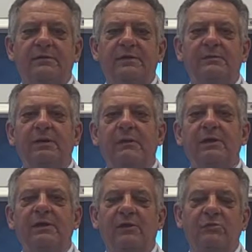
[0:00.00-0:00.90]
the
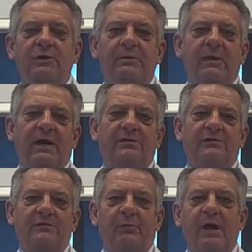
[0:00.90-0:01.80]
public a little bit
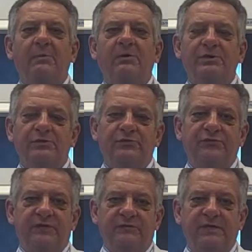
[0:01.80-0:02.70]
about the proper
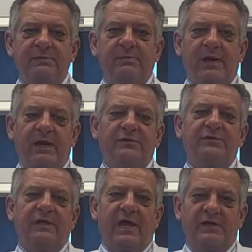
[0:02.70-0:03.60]
use of heat packs
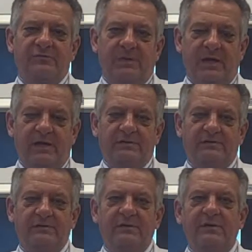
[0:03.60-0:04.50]
and ice packs.
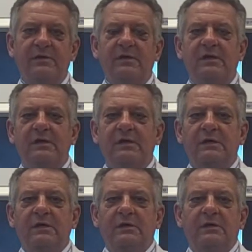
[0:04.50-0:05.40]

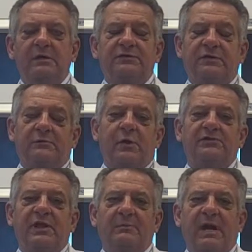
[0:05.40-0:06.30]
It's a
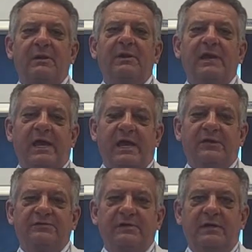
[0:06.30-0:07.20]
question I'm commonly
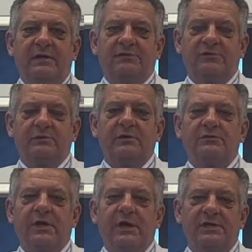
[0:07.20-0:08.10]
asked, and so we're going to
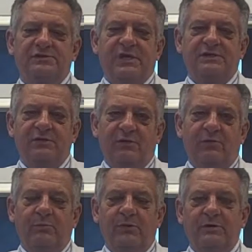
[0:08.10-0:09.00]
try to educate you a
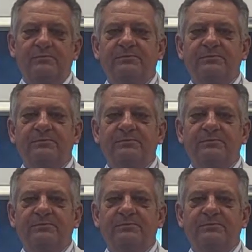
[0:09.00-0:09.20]
little bit.